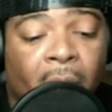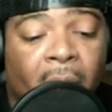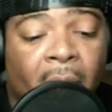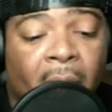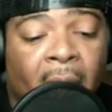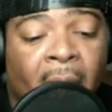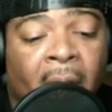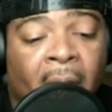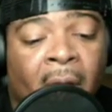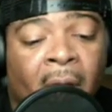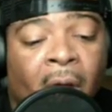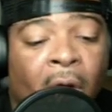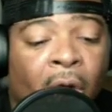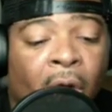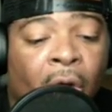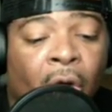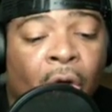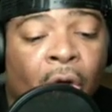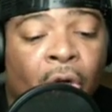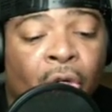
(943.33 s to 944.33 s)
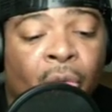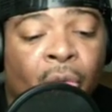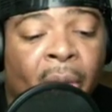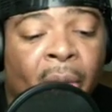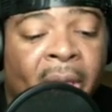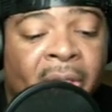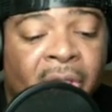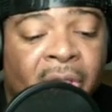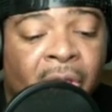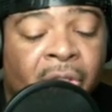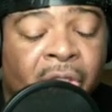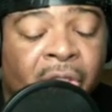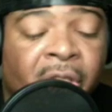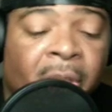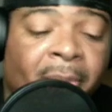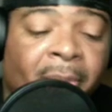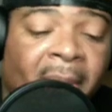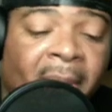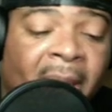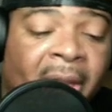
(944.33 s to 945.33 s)
her new internship
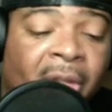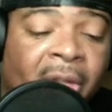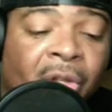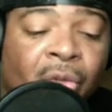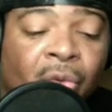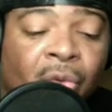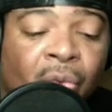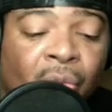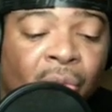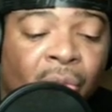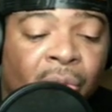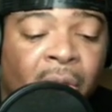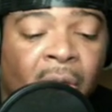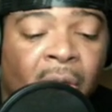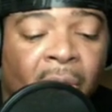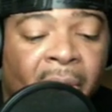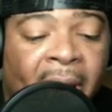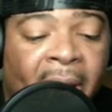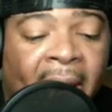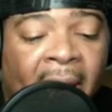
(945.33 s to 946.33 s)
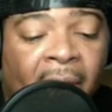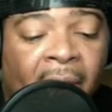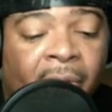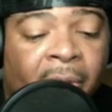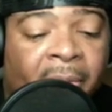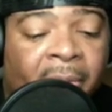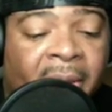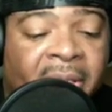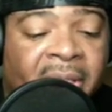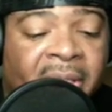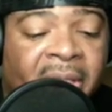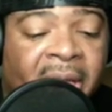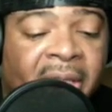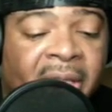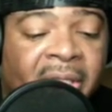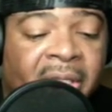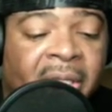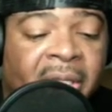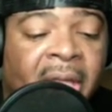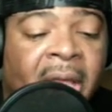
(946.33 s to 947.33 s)
and the new gallery
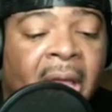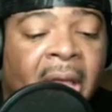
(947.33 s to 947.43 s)
presentation.